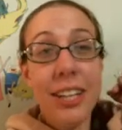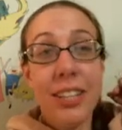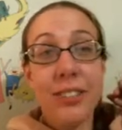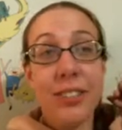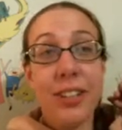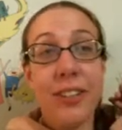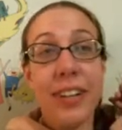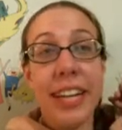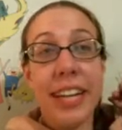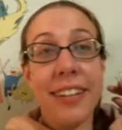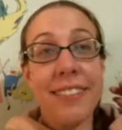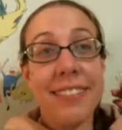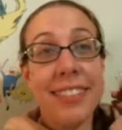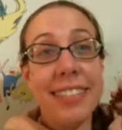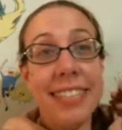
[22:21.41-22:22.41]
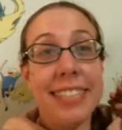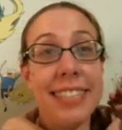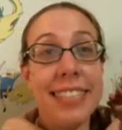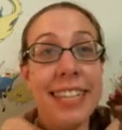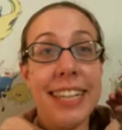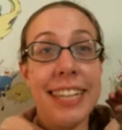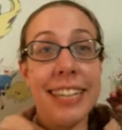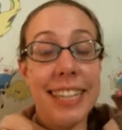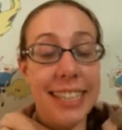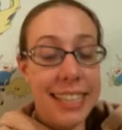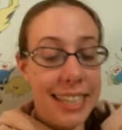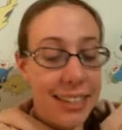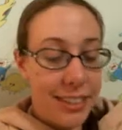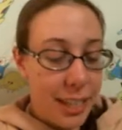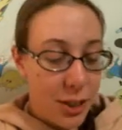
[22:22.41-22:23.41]
So I can release there, and
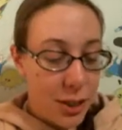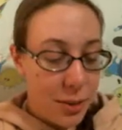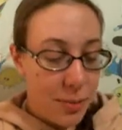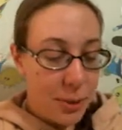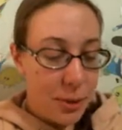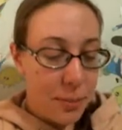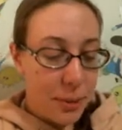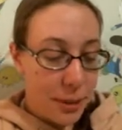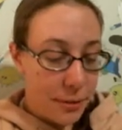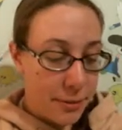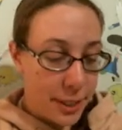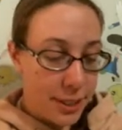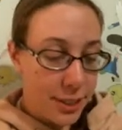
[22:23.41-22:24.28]
now that's a more perfect